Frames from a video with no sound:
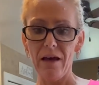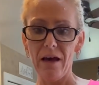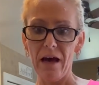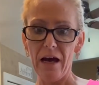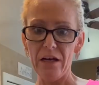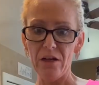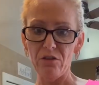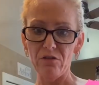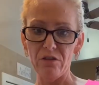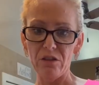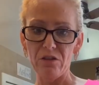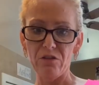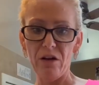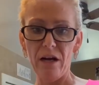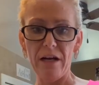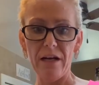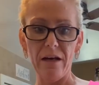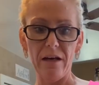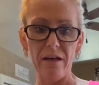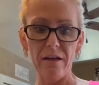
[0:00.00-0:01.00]
I usually
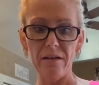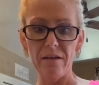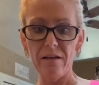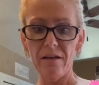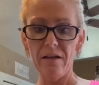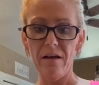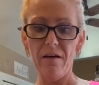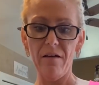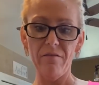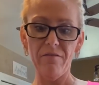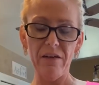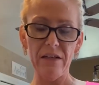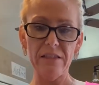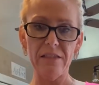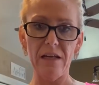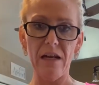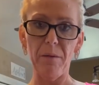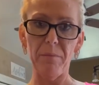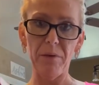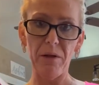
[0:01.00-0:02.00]
try to fix
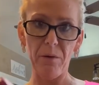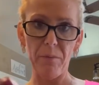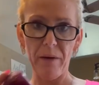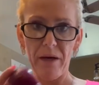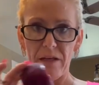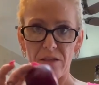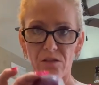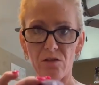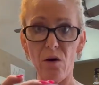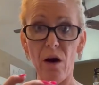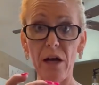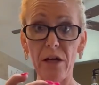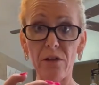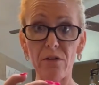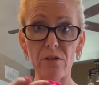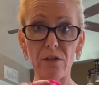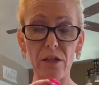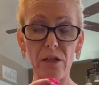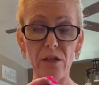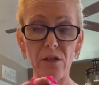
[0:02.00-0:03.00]
it up a little bit. So I
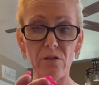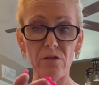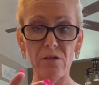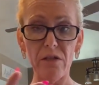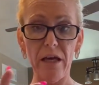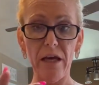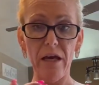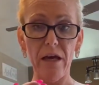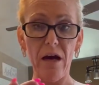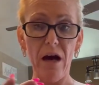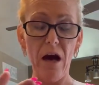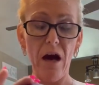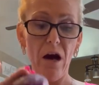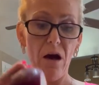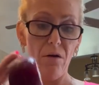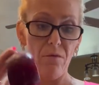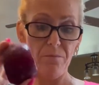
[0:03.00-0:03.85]
usually use an